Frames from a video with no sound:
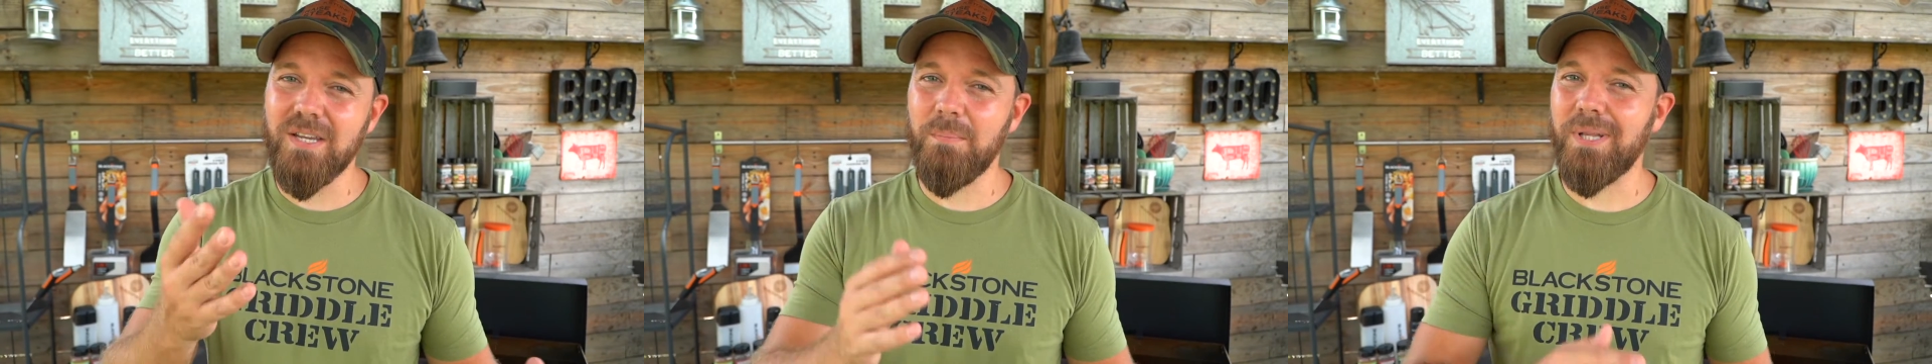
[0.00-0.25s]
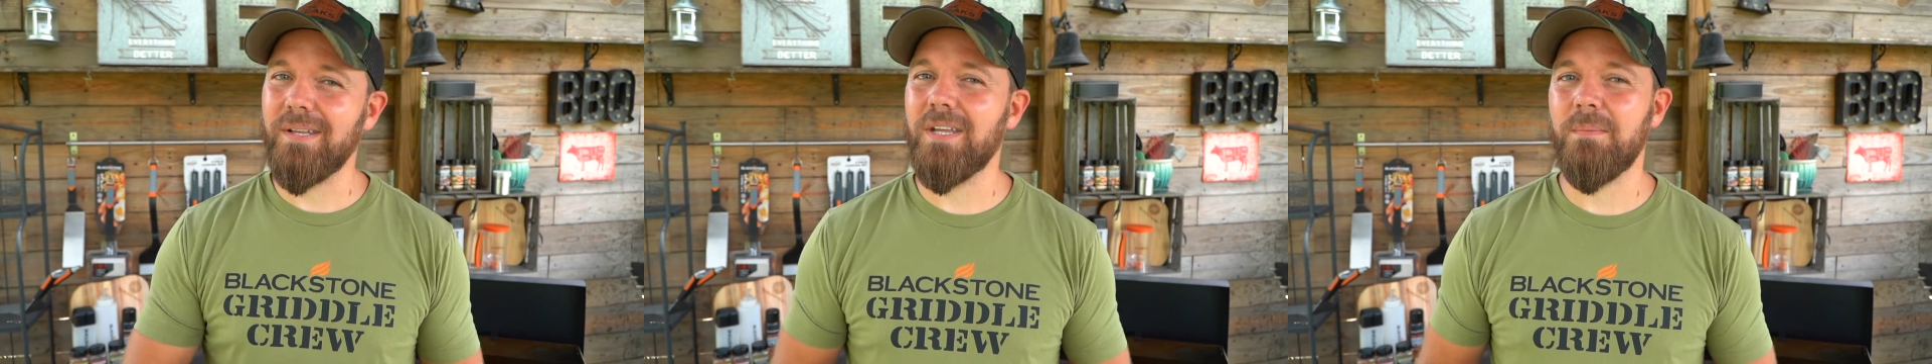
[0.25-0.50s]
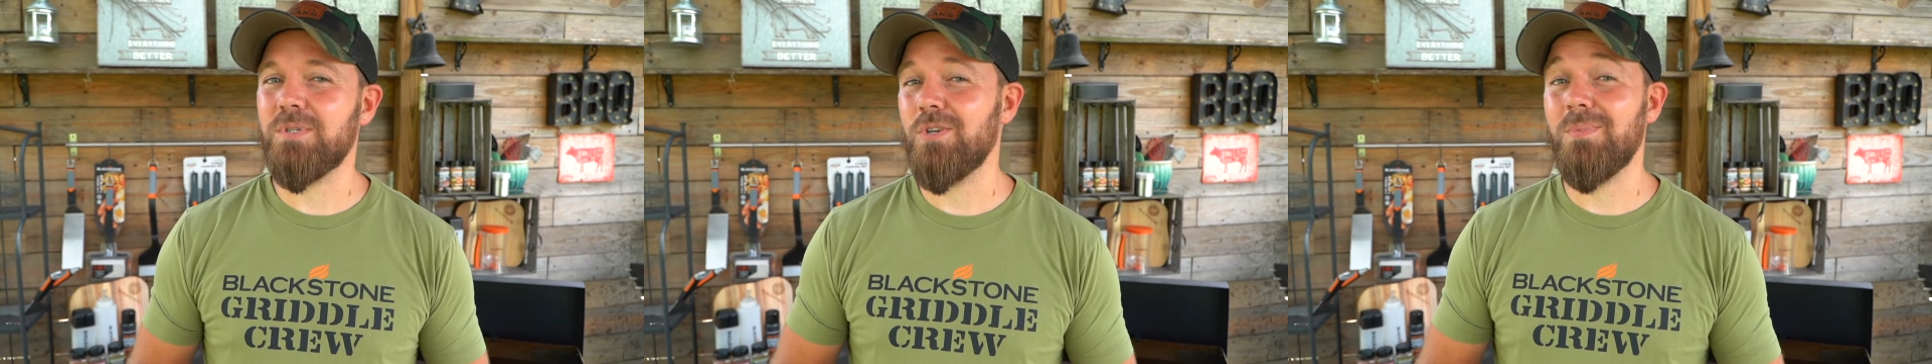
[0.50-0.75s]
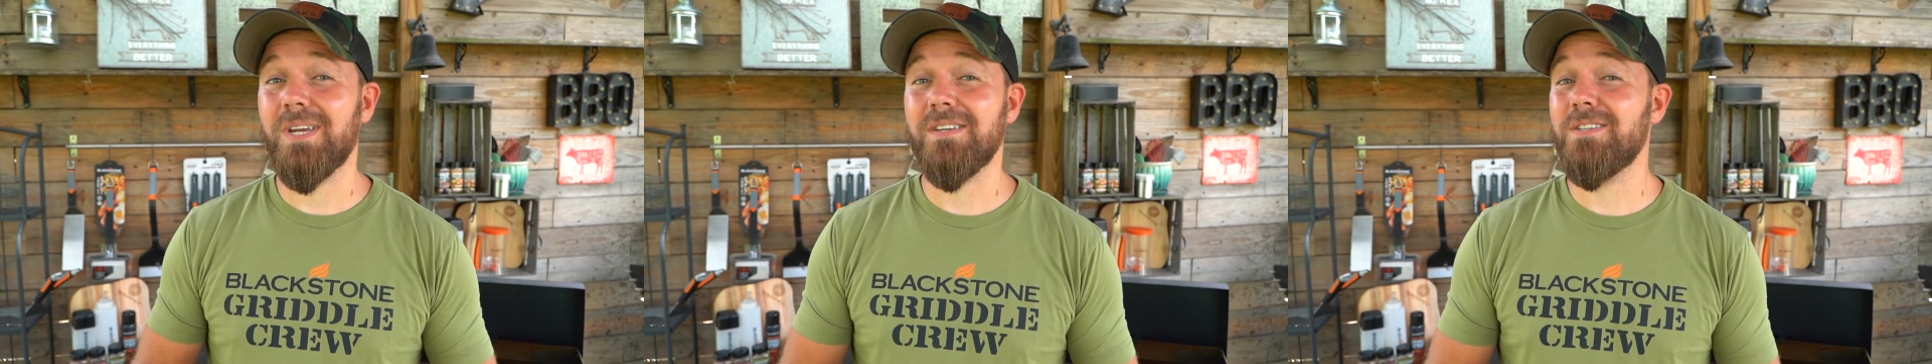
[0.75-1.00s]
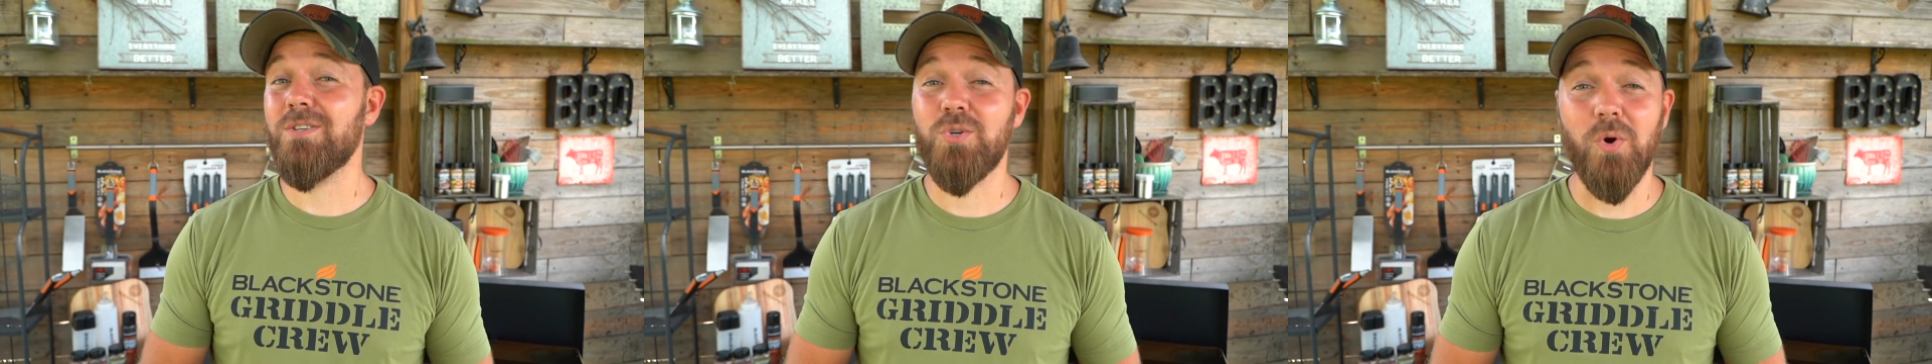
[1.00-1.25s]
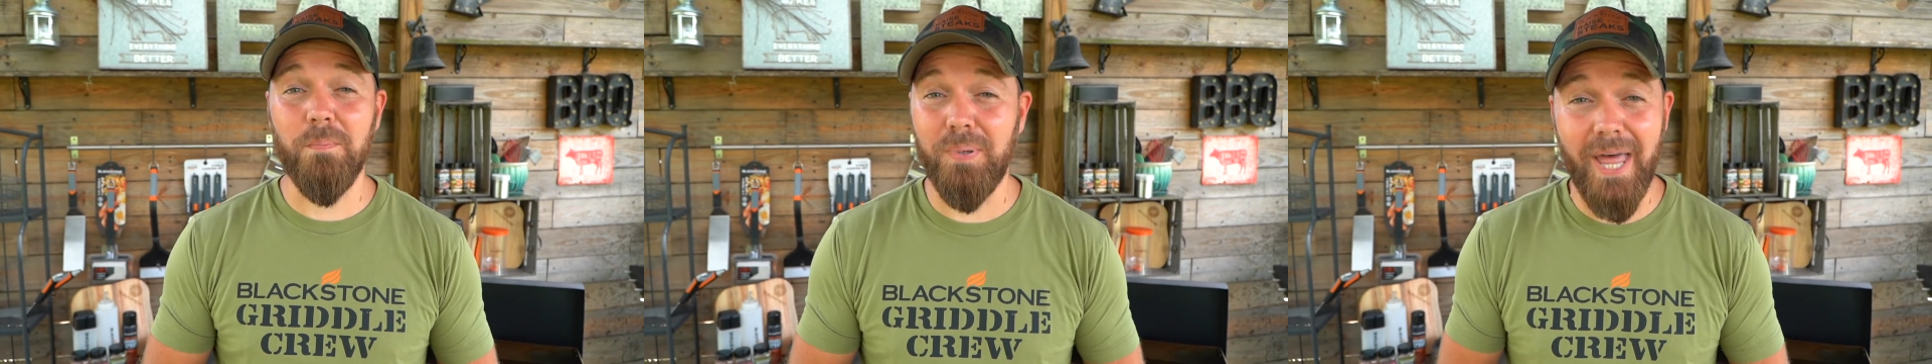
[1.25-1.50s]
completely up to you because it is
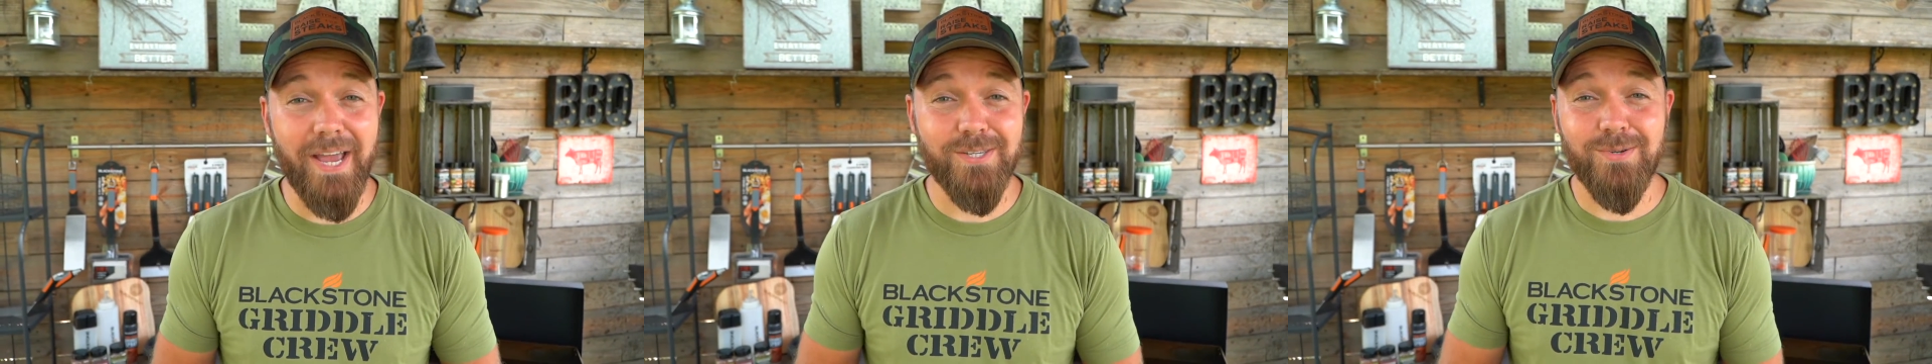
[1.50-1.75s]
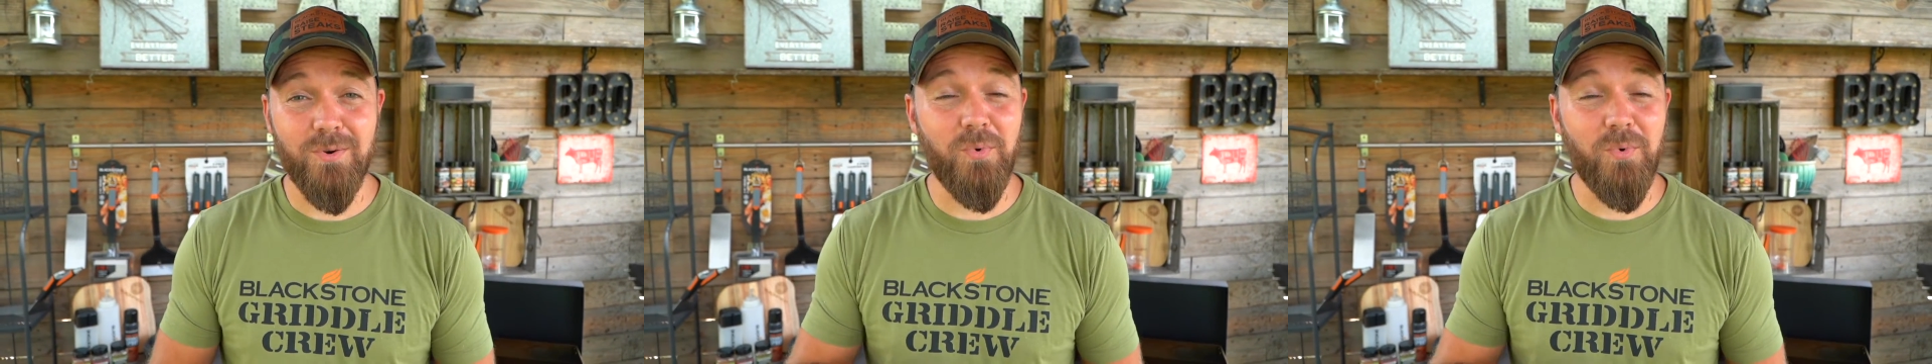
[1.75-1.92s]
your Blackstone.